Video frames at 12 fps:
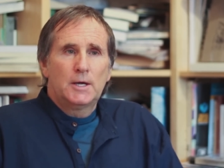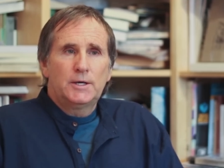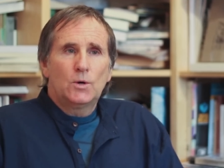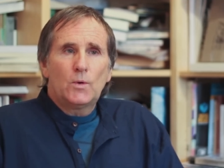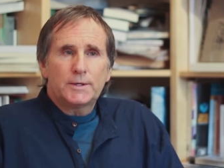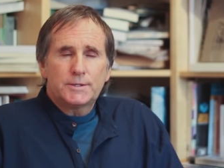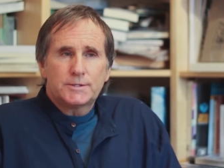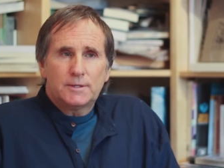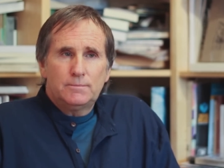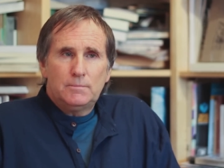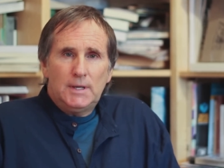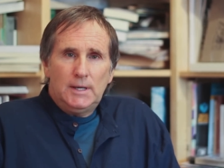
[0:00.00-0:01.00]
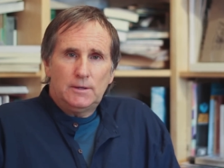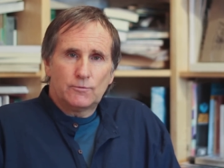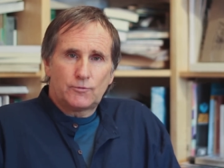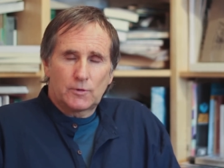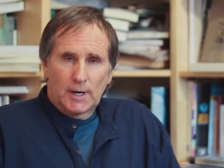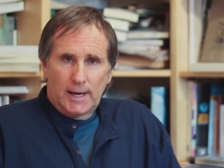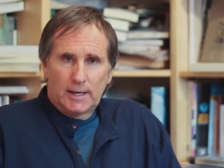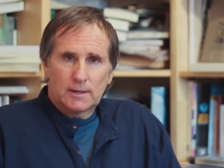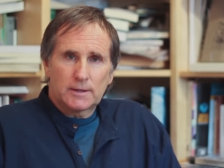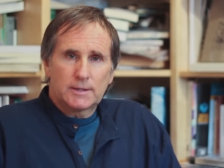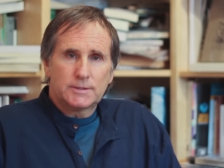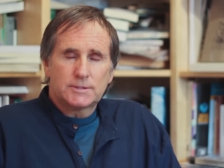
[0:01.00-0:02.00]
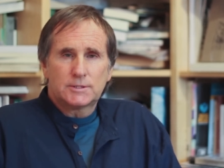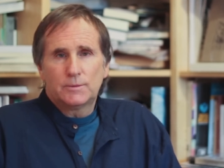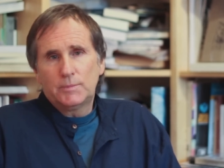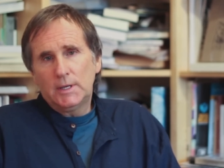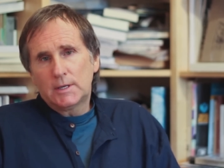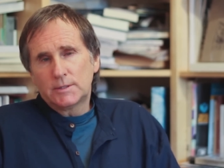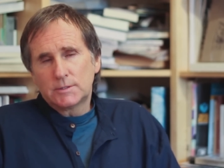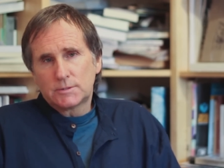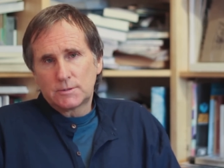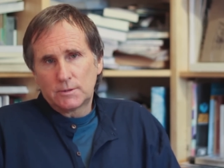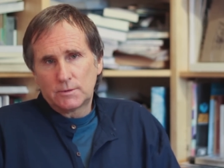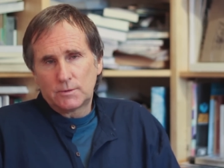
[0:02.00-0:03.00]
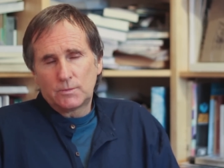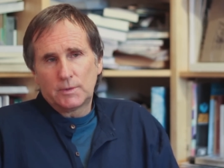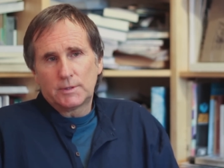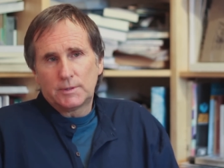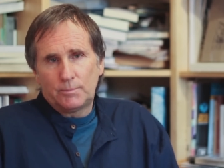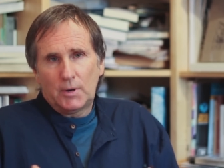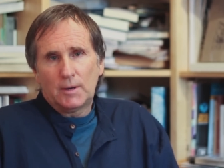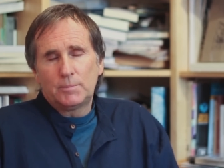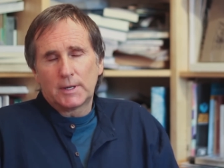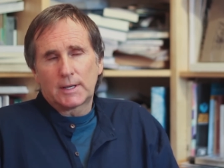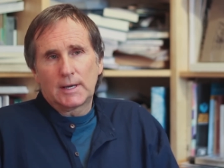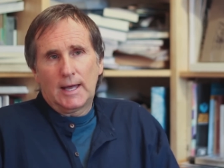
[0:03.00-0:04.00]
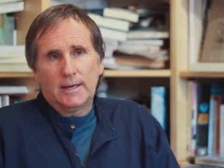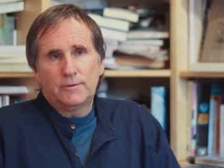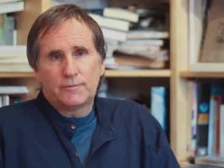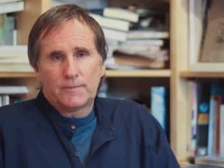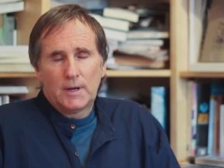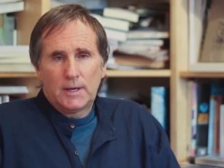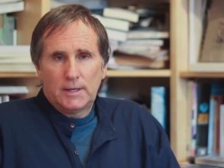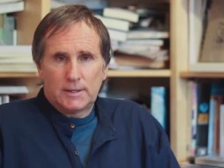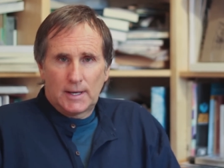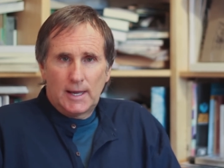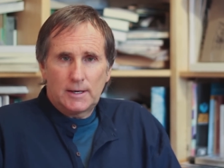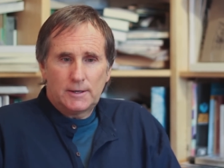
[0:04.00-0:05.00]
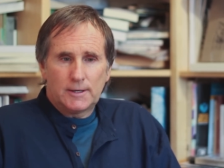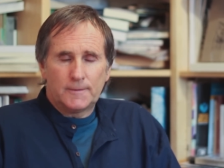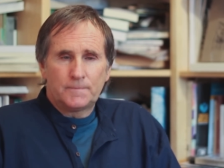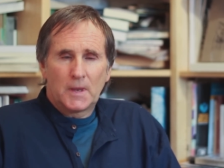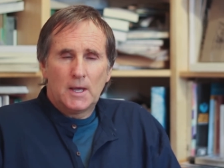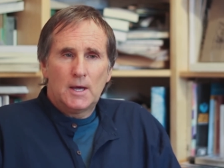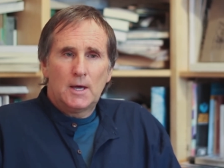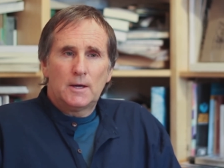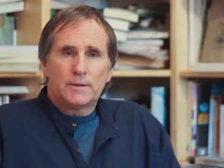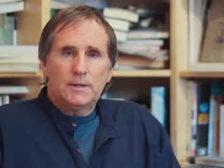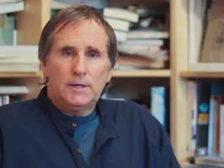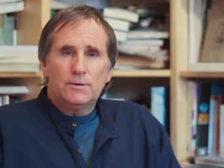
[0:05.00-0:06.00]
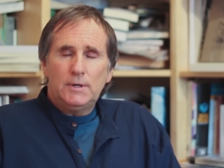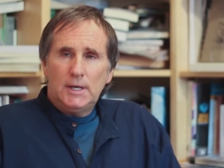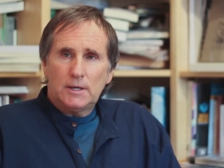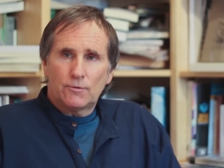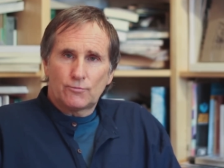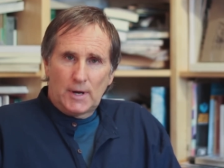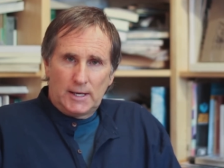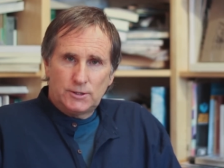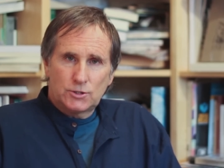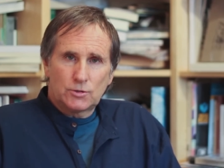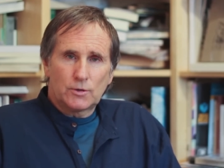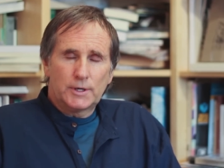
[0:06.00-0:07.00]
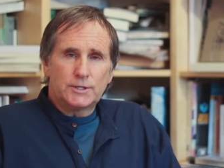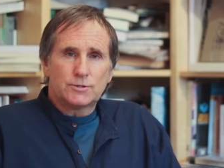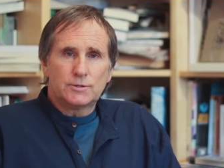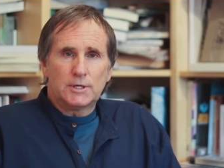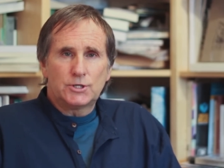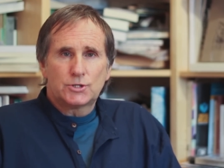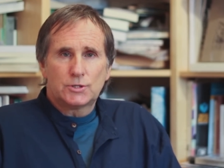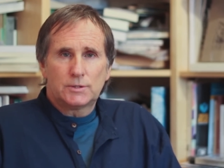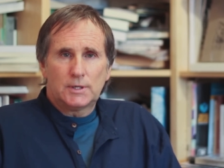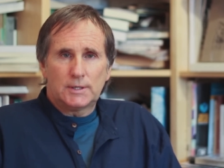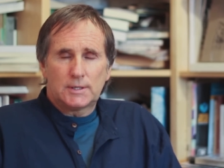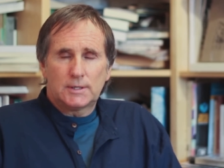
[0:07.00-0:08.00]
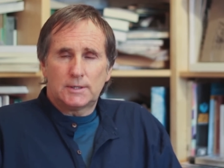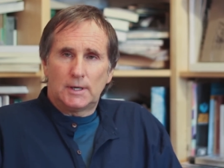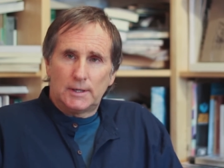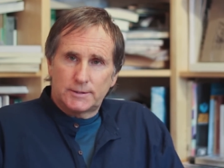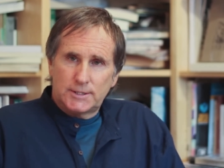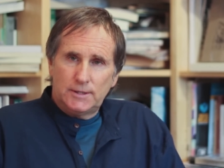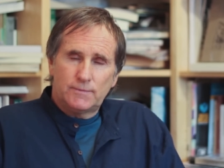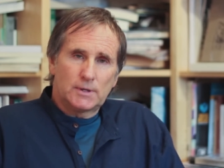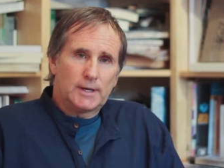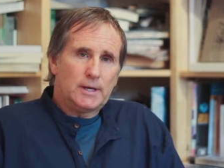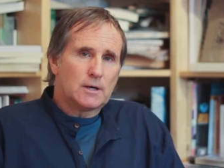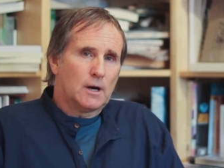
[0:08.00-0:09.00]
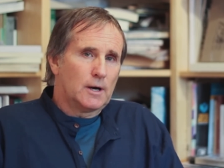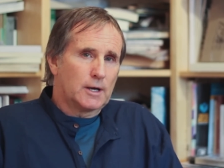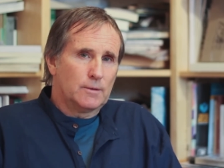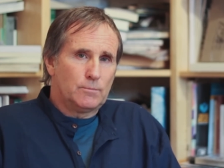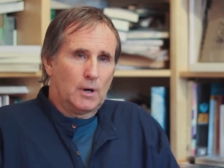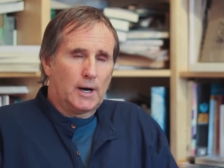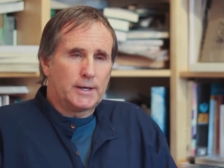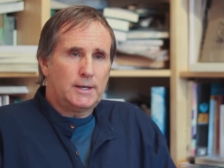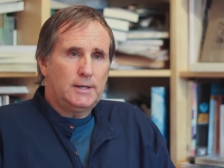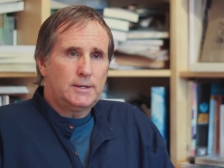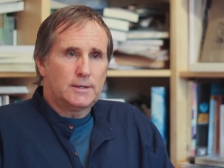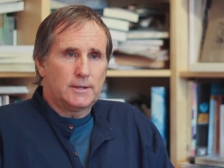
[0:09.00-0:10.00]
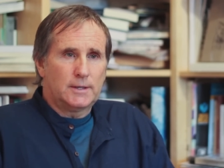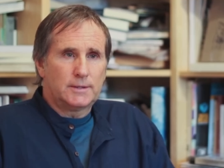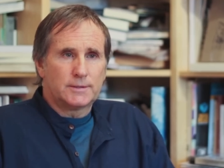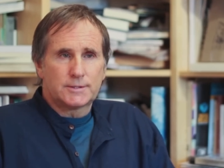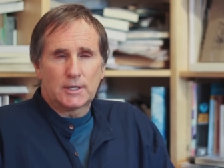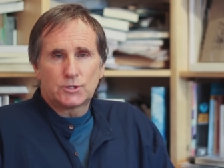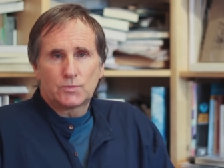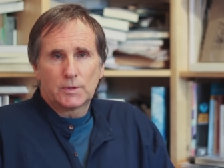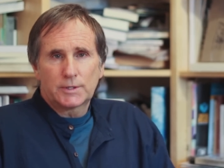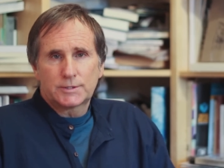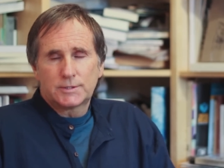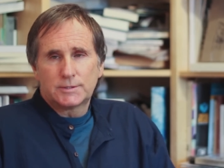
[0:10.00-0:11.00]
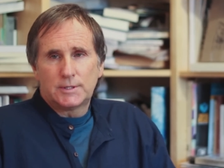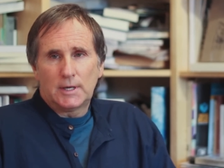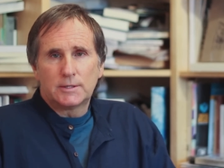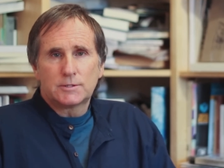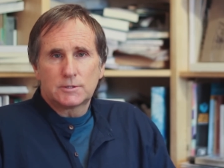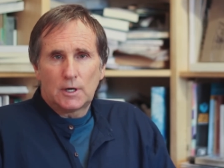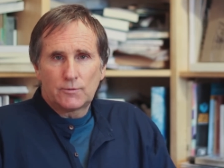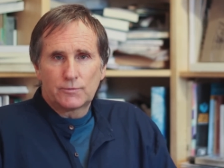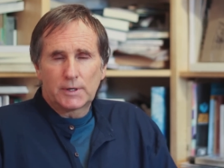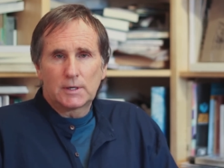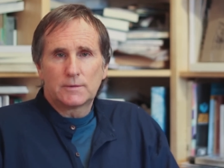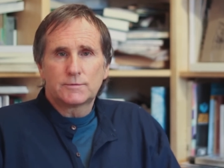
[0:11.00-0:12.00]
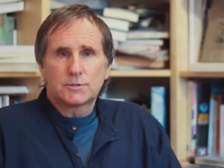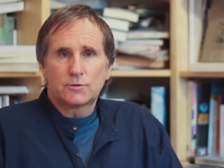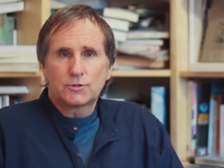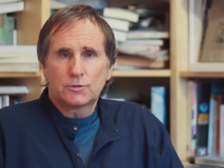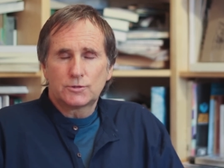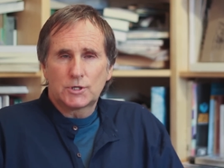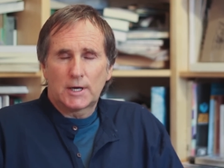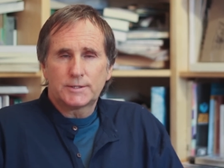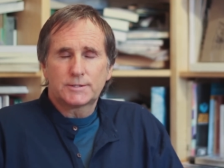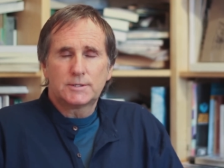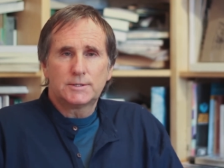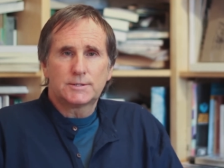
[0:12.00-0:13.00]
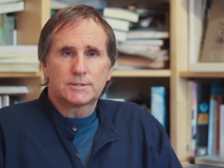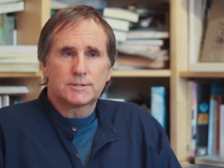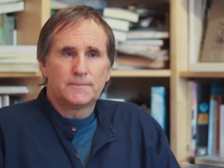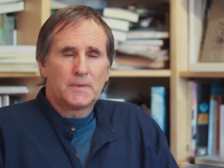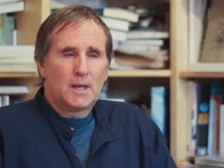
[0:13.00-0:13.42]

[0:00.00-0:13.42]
Now, what does it mean for Anglicans to be concerned with the public life in Canada? The unique red Tory tradition that Stephen Leacock embodied in such works as The Unsolved Riddle of Social Justice,